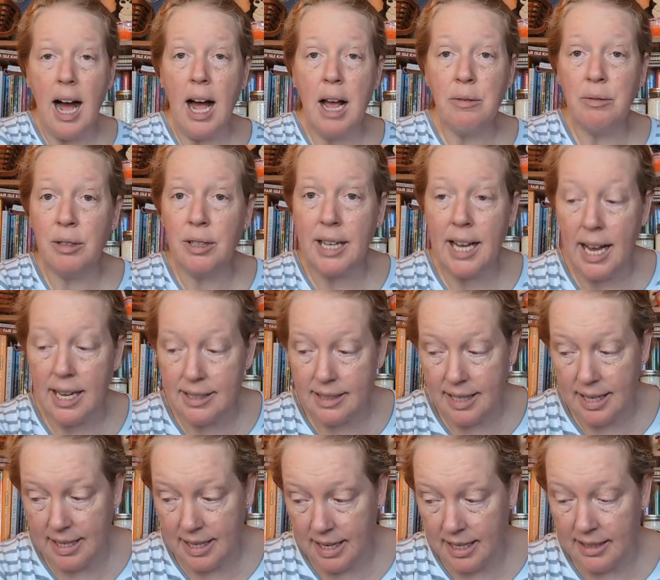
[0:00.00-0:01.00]
I will
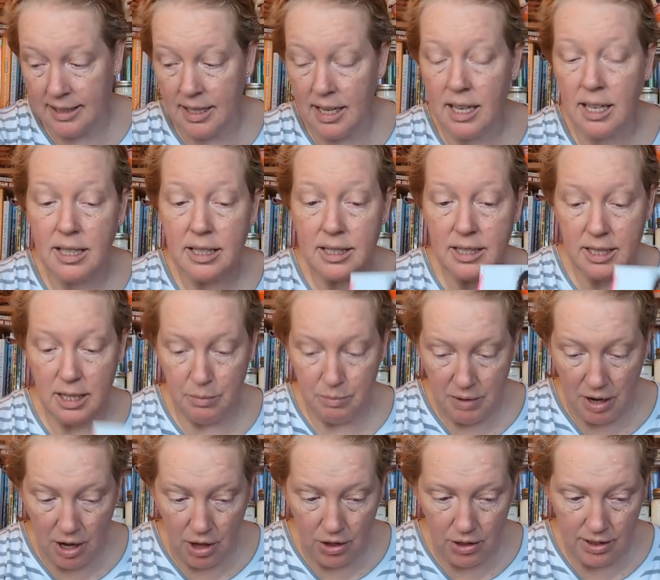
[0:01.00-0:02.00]
cast that on
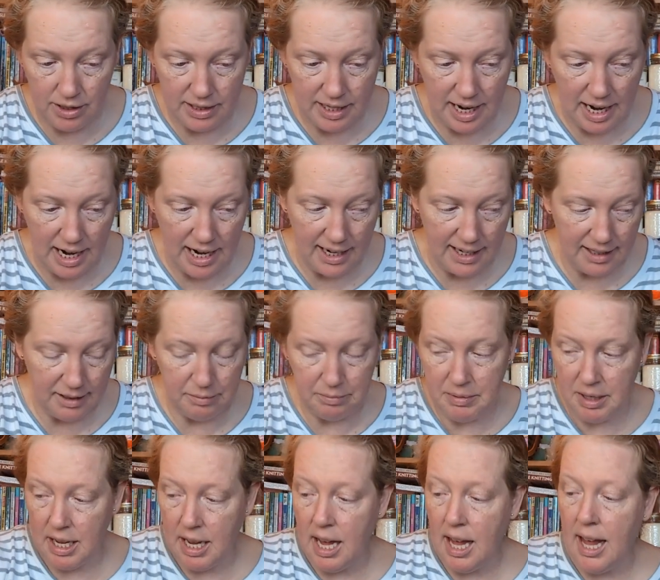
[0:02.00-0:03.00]
some other
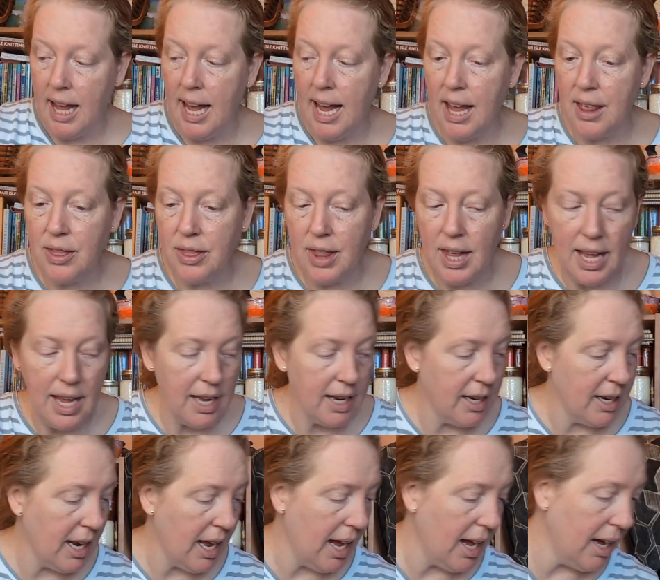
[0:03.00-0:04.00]
time. And
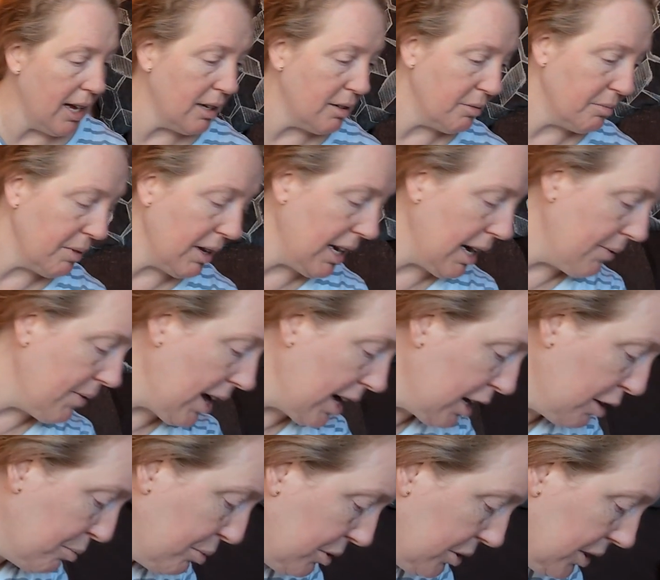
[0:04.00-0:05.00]
then, and I'm
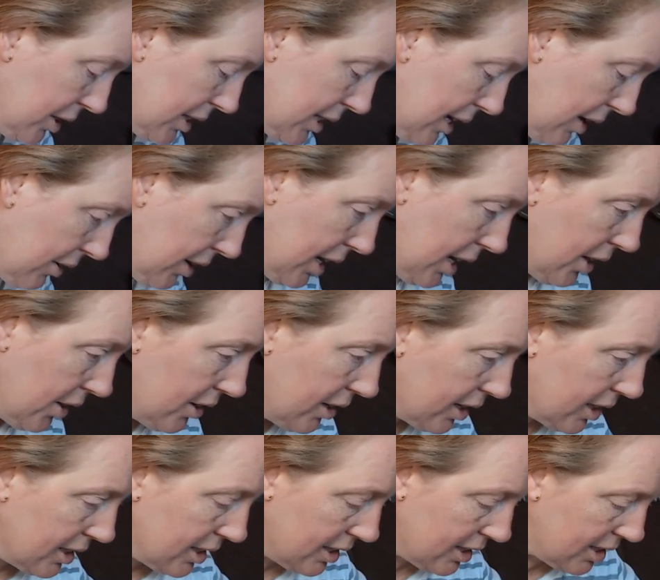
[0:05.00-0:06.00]
not going to pull this out
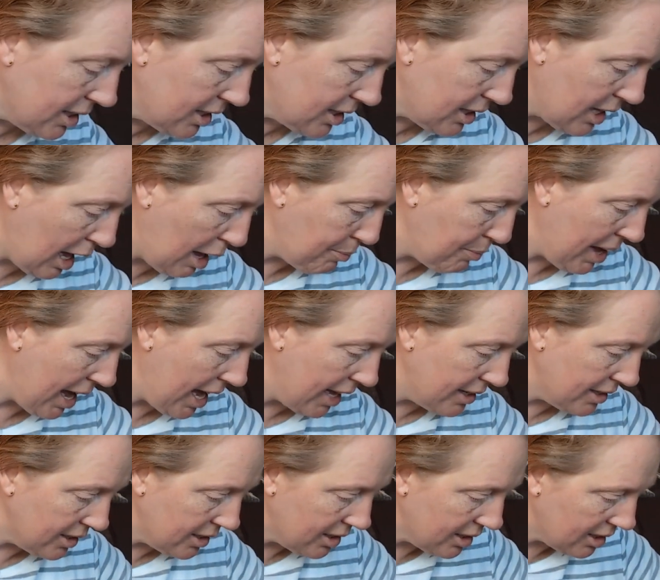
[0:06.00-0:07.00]
either because it's just that
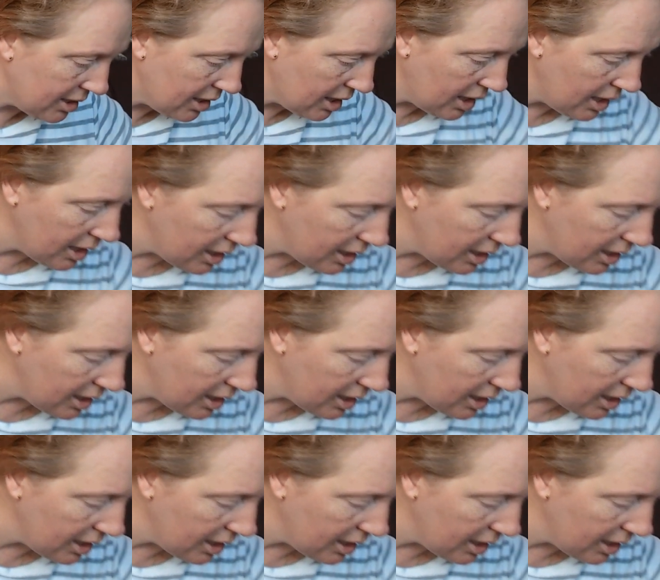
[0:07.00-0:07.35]
Patton's